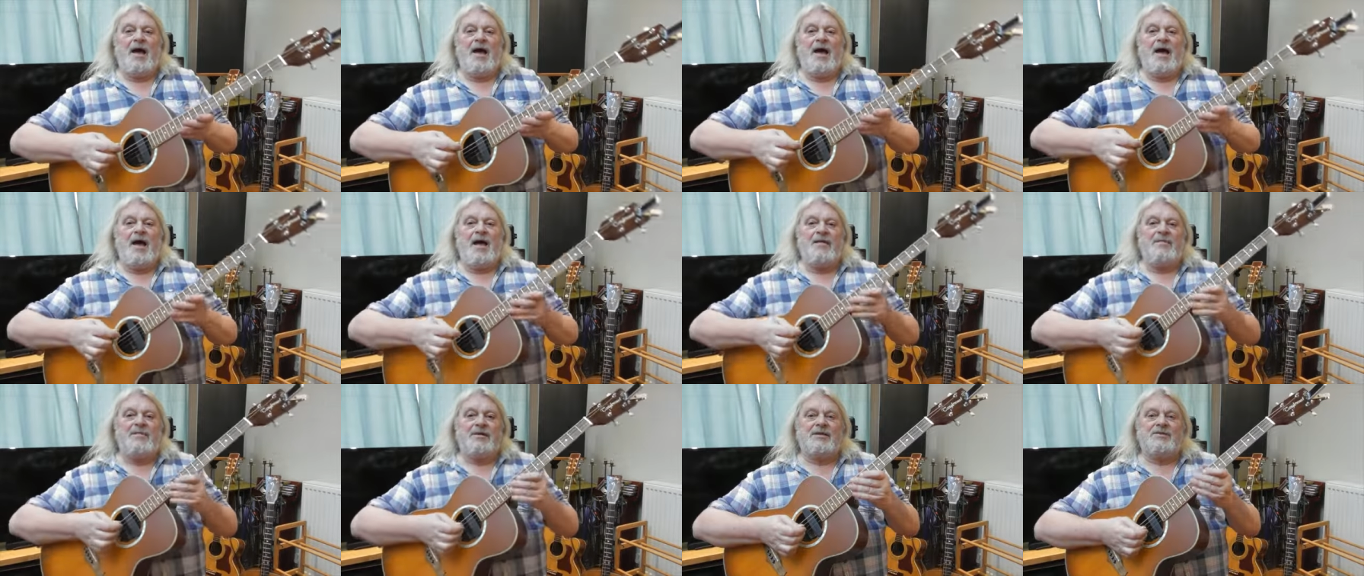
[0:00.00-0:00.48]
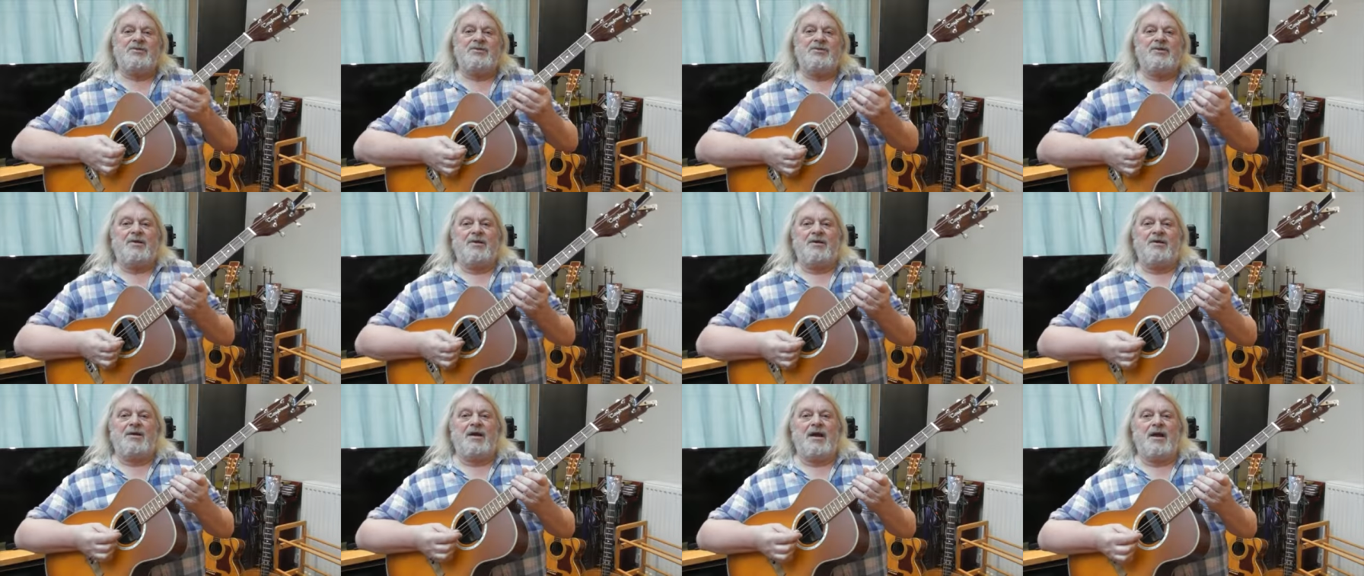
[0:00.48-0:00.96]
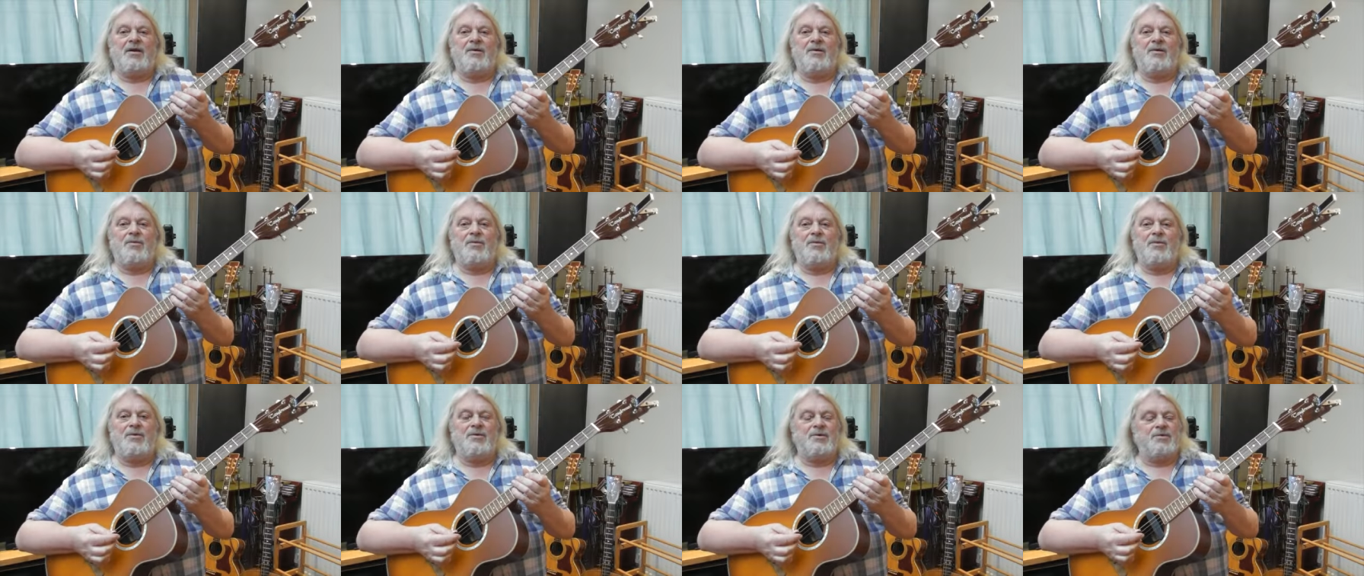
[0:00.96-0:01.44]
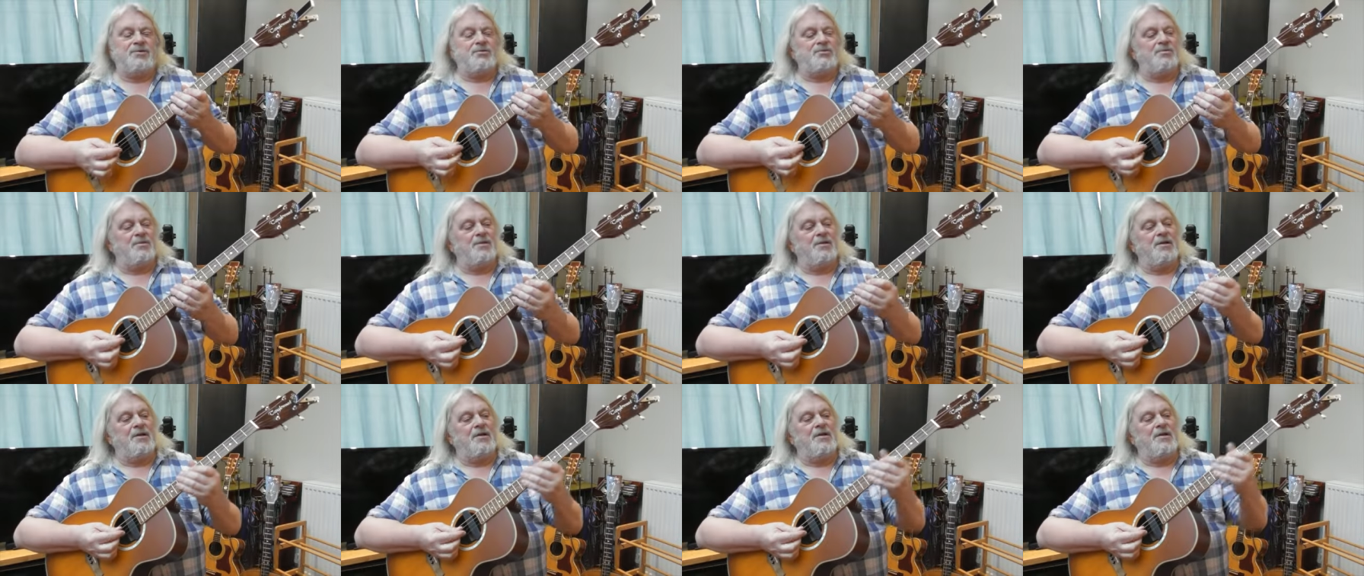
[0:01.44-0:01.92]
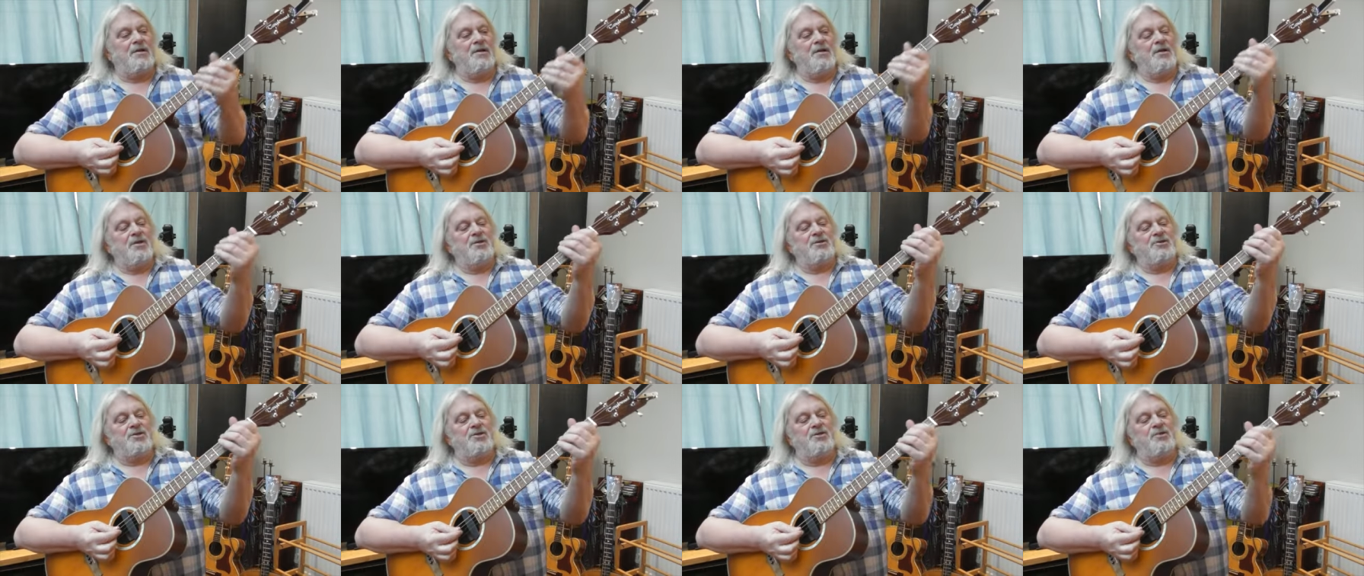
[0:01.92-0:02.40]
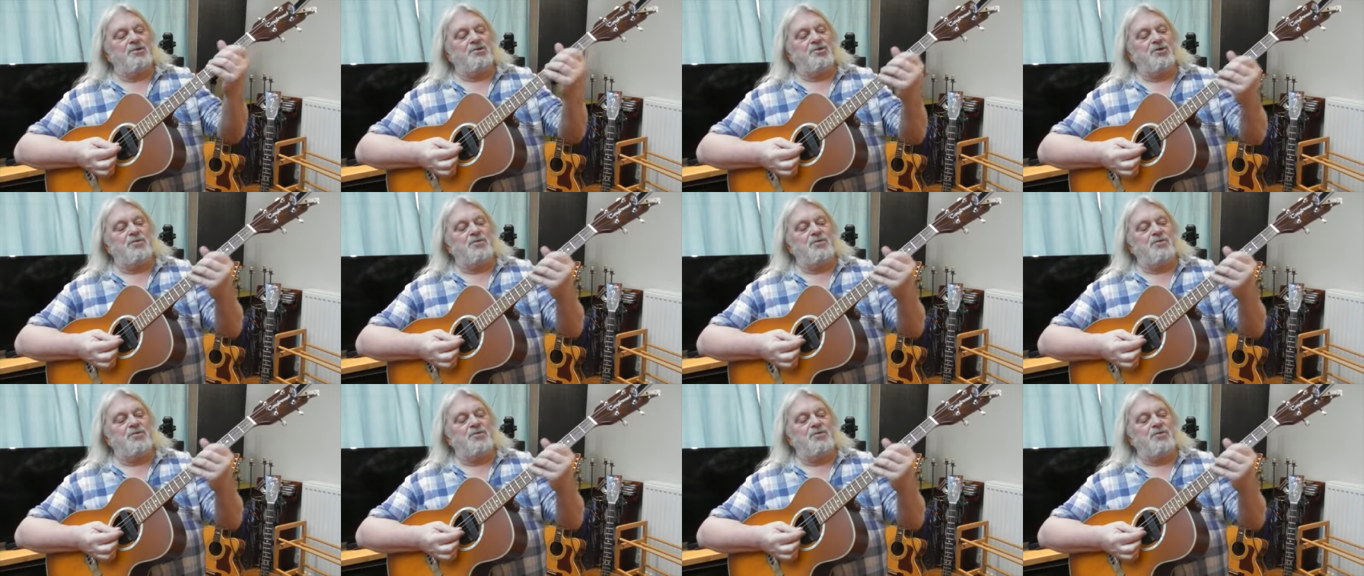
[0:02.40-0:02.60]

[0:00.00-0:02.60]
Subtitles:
And that's kind of how it works, really.